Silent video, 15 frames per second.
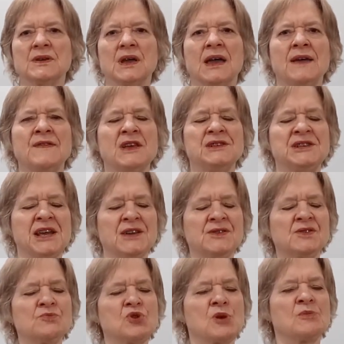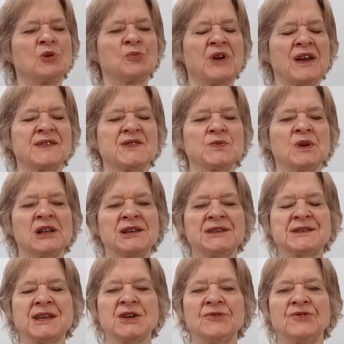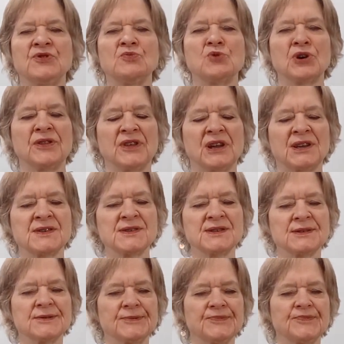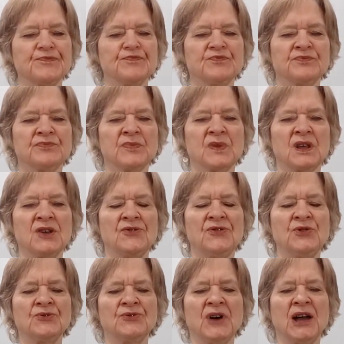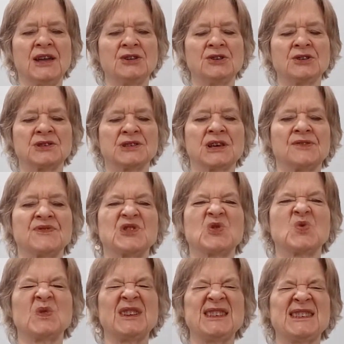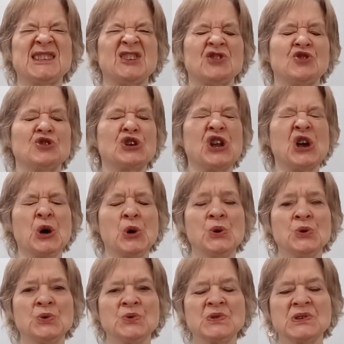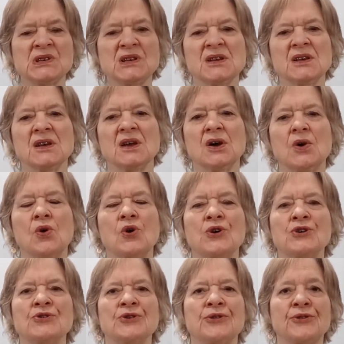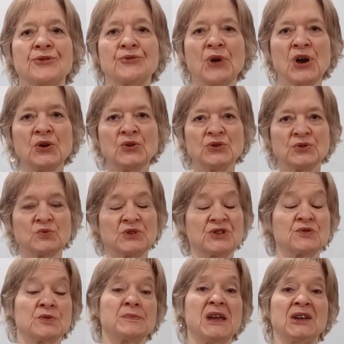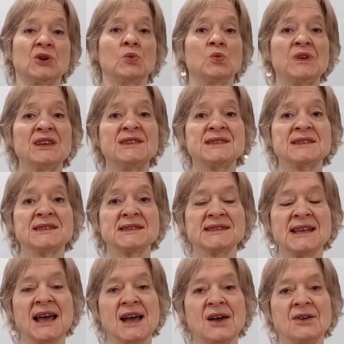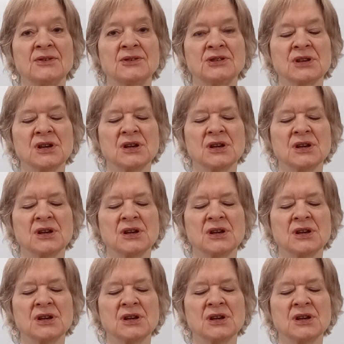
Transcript: And then take some normal breaths while I say a few more things. If you find yourself squeezing your nose or your throat, which would make a wheezing sound,